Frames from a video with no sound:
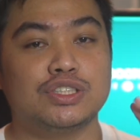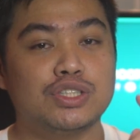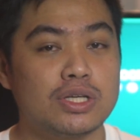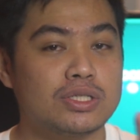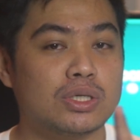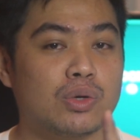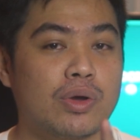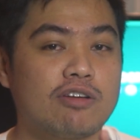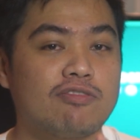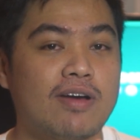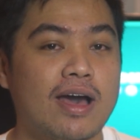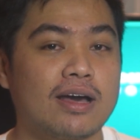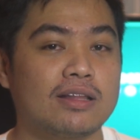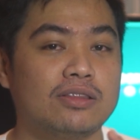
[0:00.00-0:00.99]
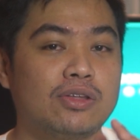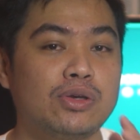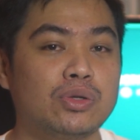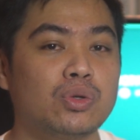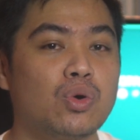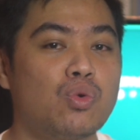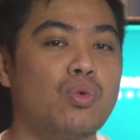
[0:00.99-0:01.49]
Just a quick fact, do
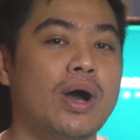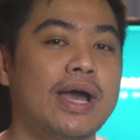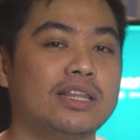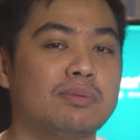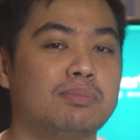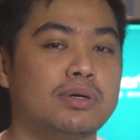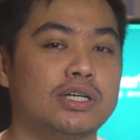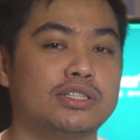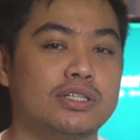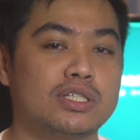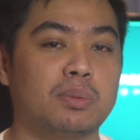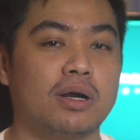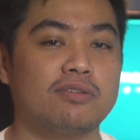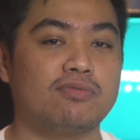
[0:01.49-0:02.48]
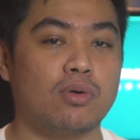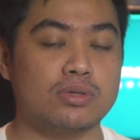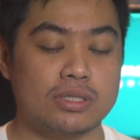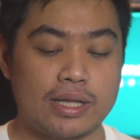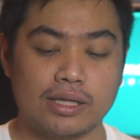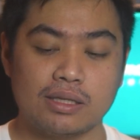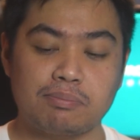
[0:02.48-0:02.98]
you know why the budget
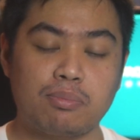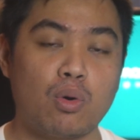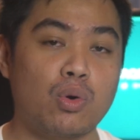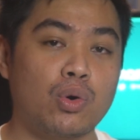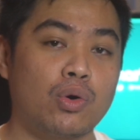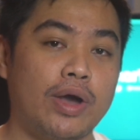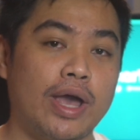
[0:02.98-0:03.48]
smartphones like the Poco